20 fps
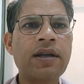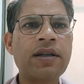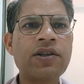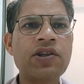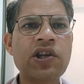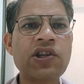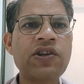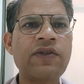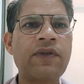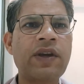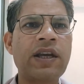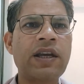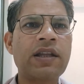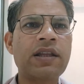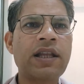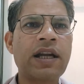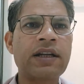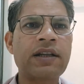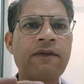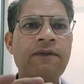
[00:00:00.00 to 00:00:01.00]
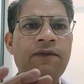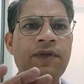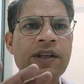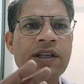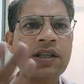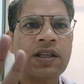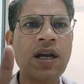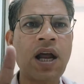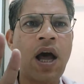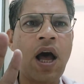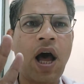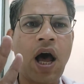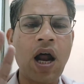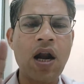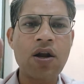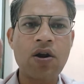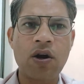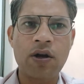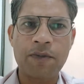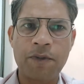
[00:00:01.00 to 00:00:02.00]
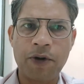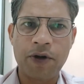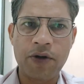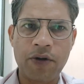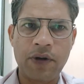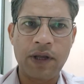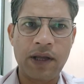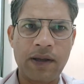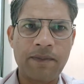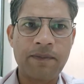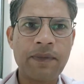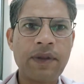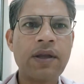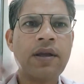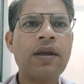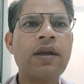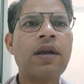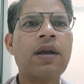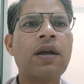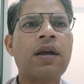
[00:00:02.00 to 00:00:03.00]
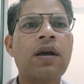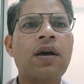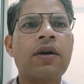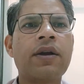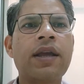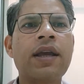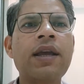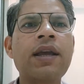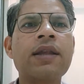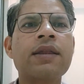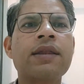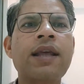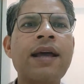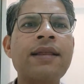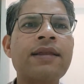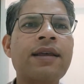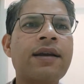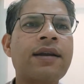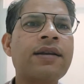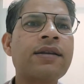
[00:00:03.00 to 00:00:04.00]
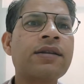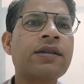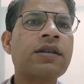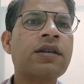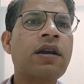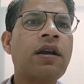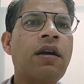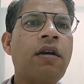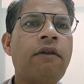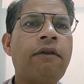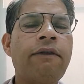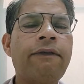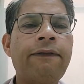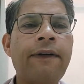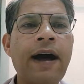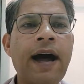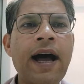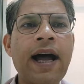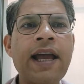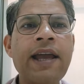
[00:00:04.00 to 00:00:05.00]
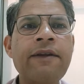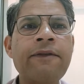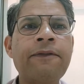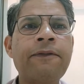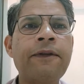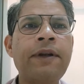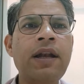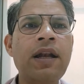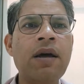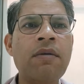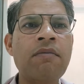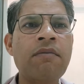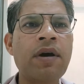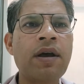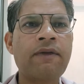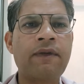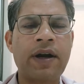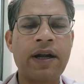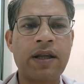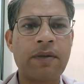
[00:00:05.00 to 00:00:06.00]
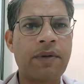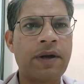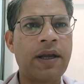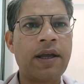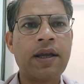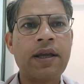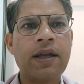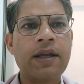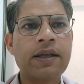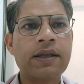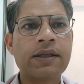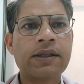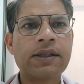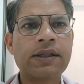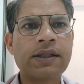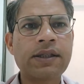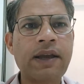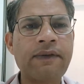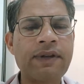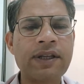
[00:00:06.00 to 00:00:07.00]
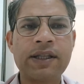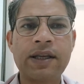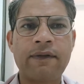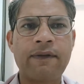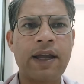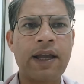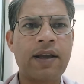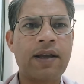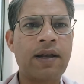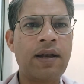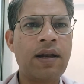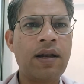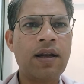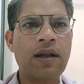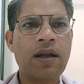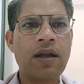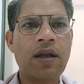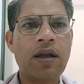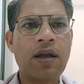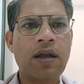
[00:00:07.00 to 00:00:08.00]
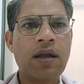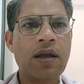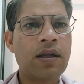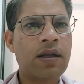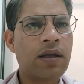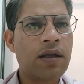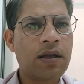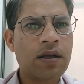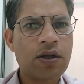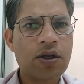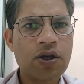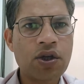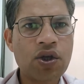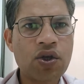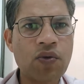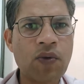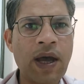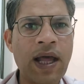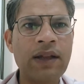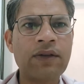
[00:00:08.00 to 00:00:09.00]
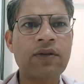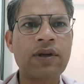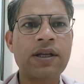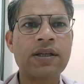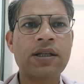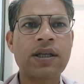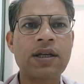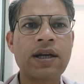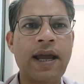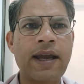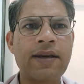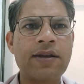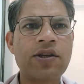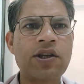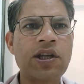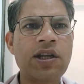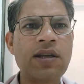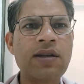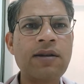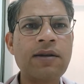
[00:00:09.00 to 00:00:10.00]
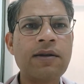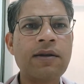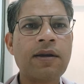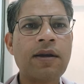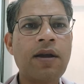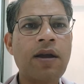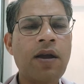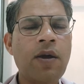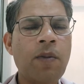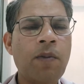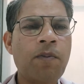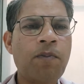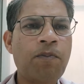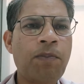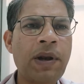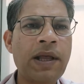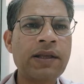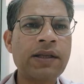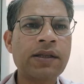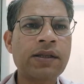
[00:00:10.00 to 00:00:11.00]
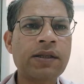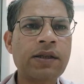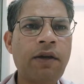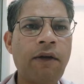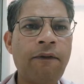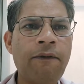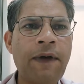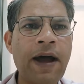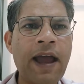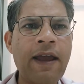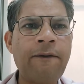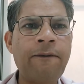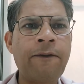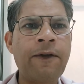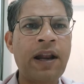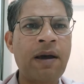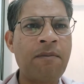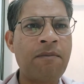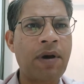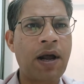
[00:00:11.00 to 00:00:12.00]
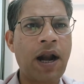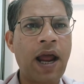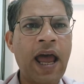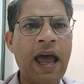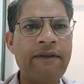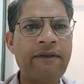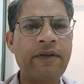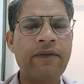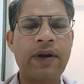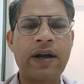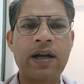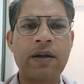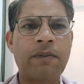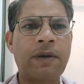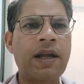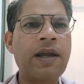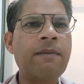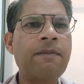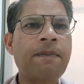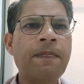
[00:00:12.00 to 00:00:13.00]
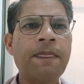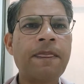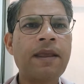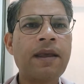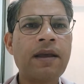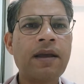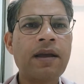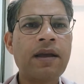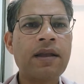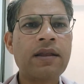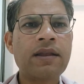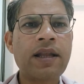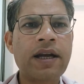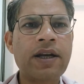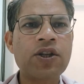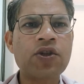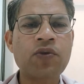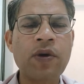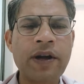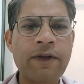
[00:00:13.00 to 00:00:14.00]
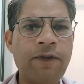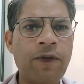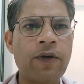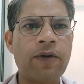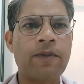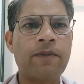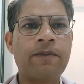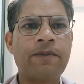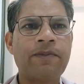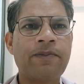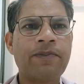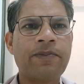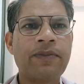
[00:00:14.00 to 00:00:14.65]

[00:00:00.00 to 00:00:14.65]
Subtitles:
in such a way that the viscera are not protruding. Okay, then there is 5 lumbar vertebrae, 7 cervical, 12 thoracic, 19, plus 5 lumbar heavy vertebrae, that is 24.